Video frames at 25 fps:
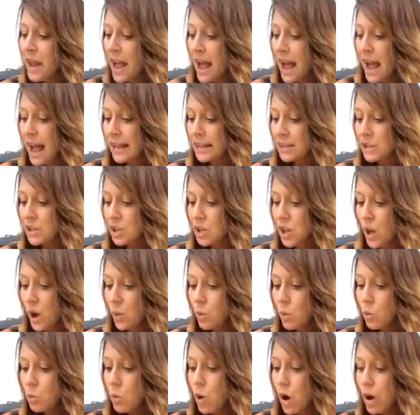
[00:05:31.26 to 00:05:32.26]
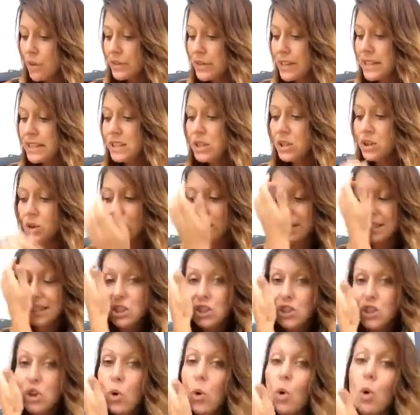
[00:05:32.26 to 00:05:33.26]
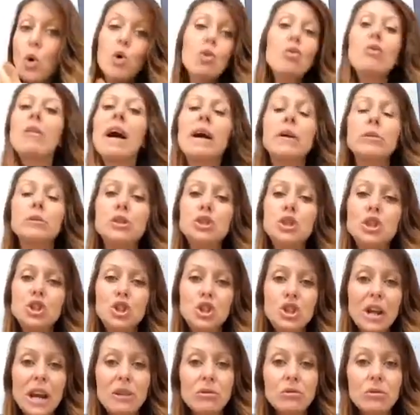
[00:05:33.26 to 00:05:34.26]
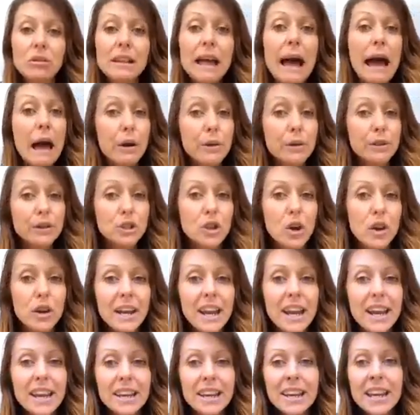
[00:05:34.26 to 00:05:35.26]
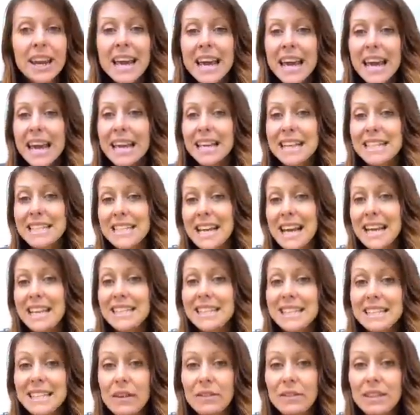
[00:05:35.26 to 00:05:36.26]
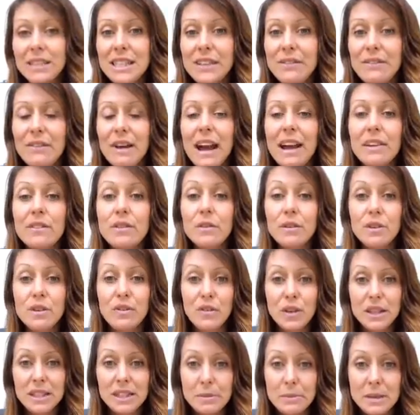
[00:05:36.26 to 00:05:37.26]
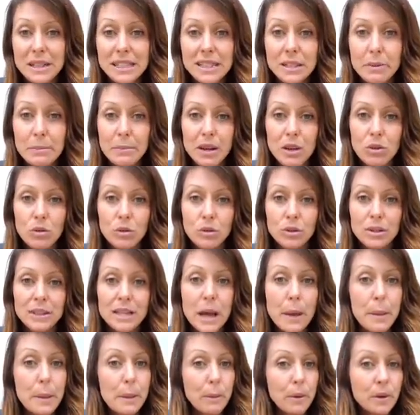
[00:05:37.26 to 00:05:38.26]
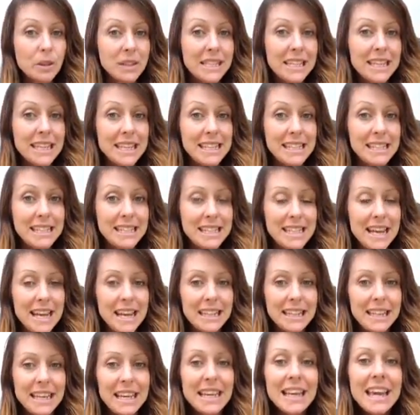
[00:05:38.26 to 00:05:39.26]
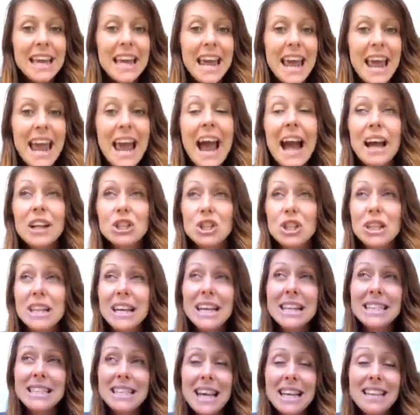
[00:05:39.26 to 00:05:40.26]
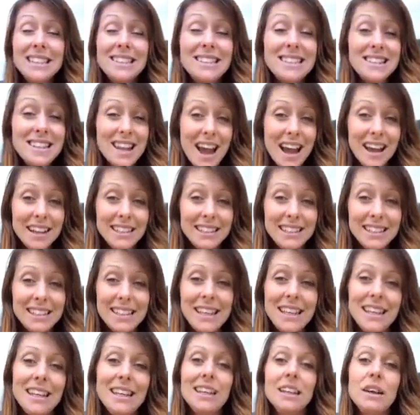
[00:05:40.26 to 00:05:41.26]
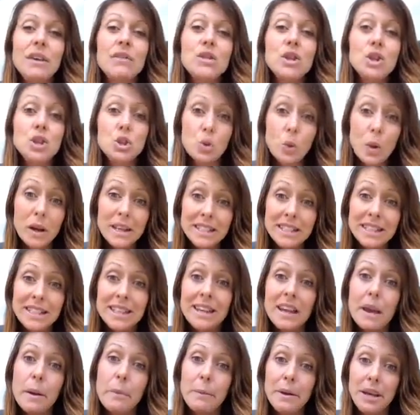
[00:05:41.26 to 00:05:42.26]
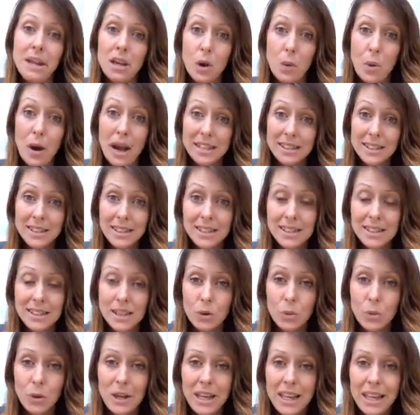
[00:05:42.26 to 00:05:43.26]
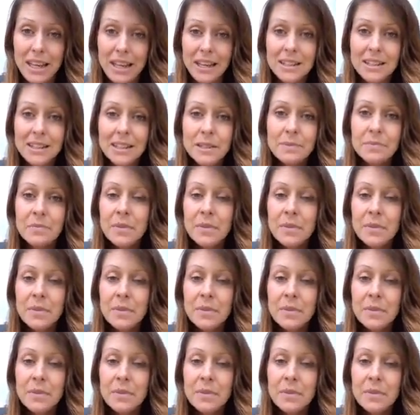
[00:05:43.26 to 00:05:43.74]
And so what this does, it's your all-round general health tonic. It contains 75 of the vitamins and minerals that the body needs daily. It actually contains 19 of the 20 amino acids that we need.